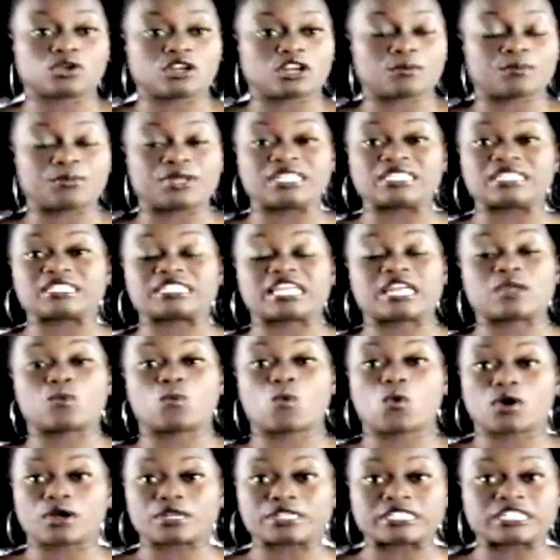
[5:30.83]
Well, being that they
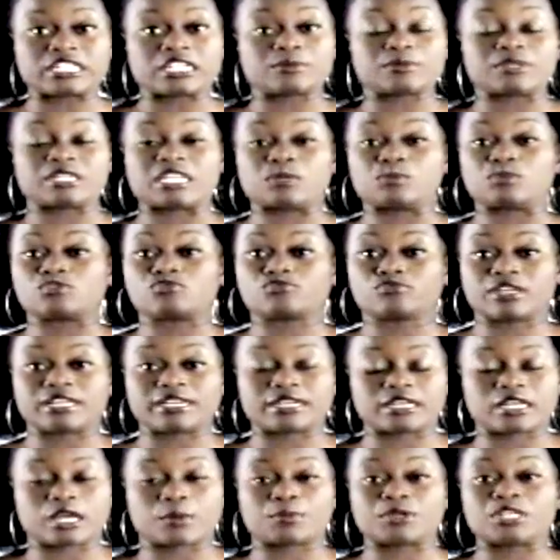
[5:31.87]
warned him and he was
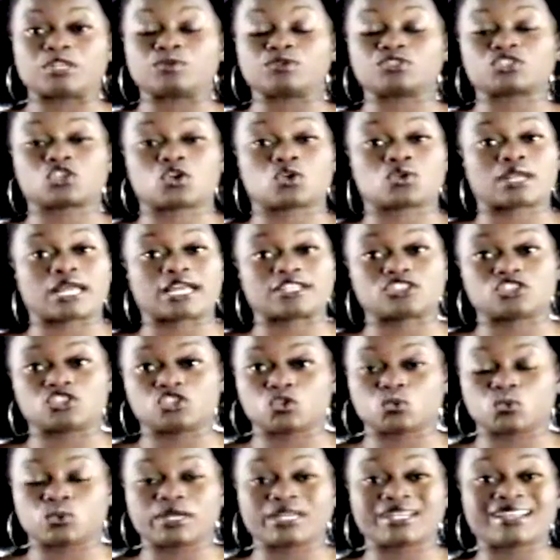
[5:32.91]
written up and he was told not to
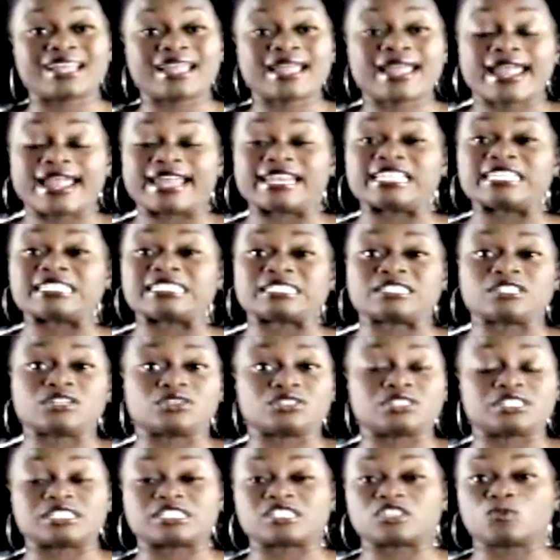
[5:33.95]
do it and he
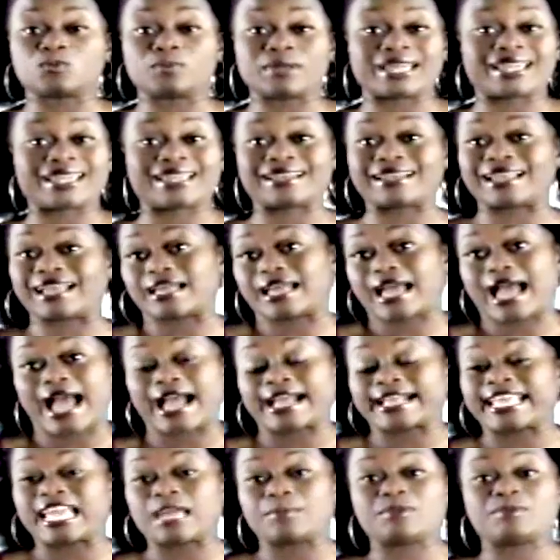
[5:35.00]
still disobeyed,
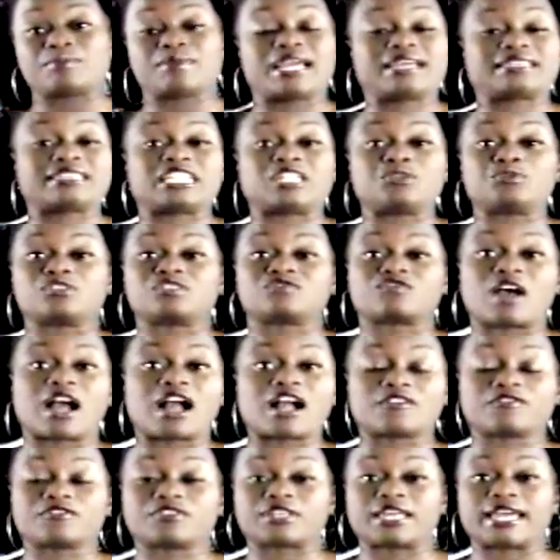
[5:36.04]
I can't be mad that he was
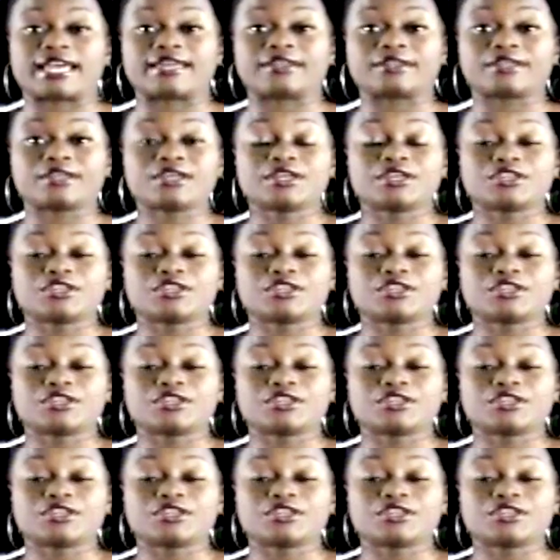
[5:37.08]
fired for that.